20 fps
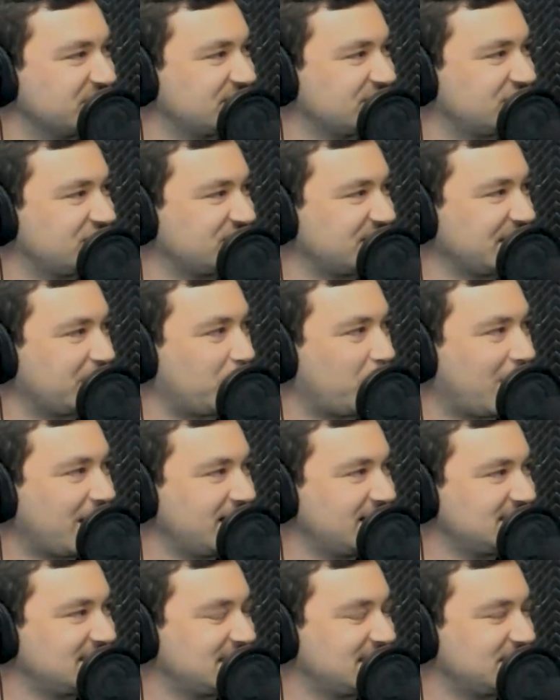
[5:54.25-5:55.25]
It's just like, why
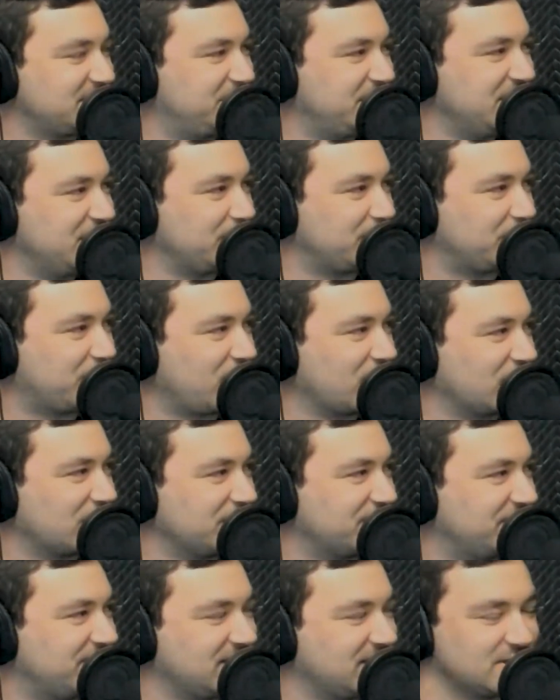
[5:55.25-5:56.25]
is this Peter Parker
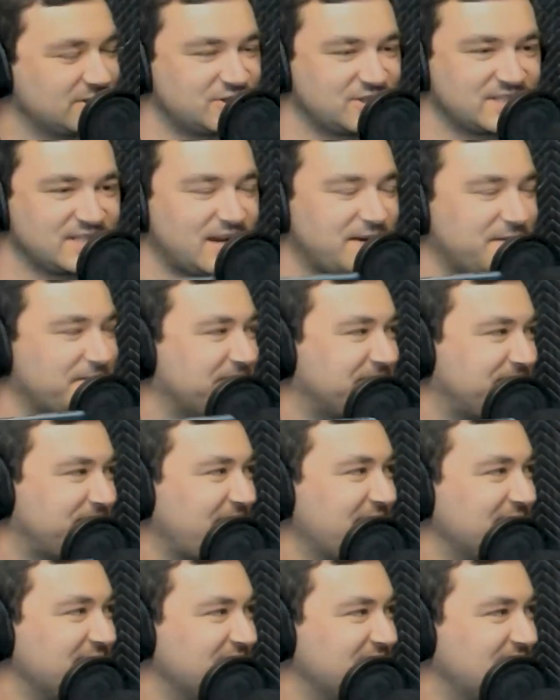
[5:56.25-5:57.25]
fella just got to
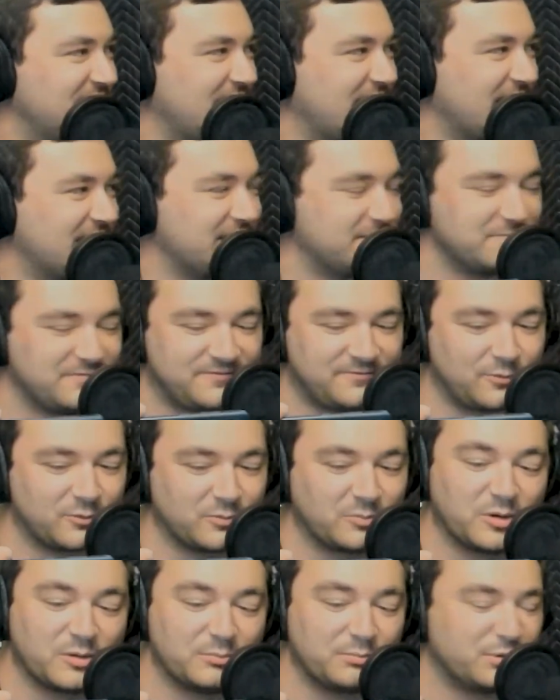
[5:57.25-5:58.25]
fight a
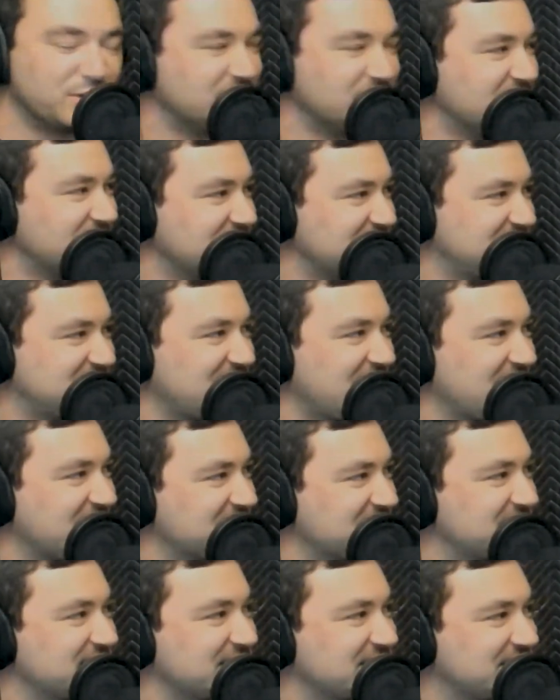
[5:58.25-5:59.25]
former brilliant
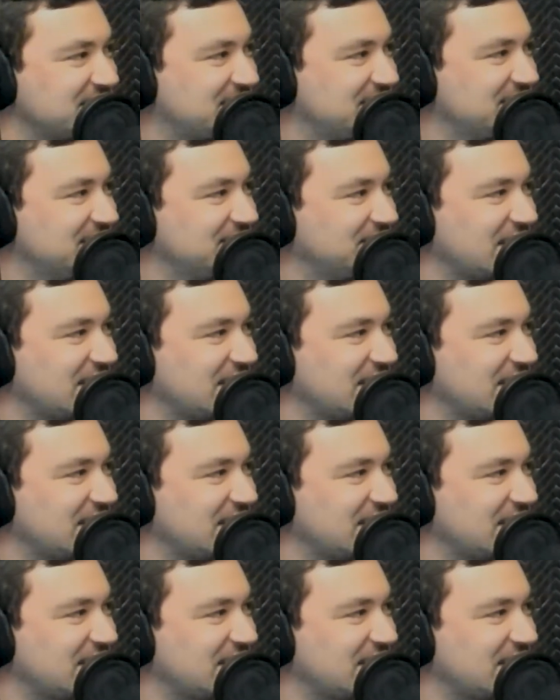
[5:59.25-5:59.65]
scientist? Yeah. Like,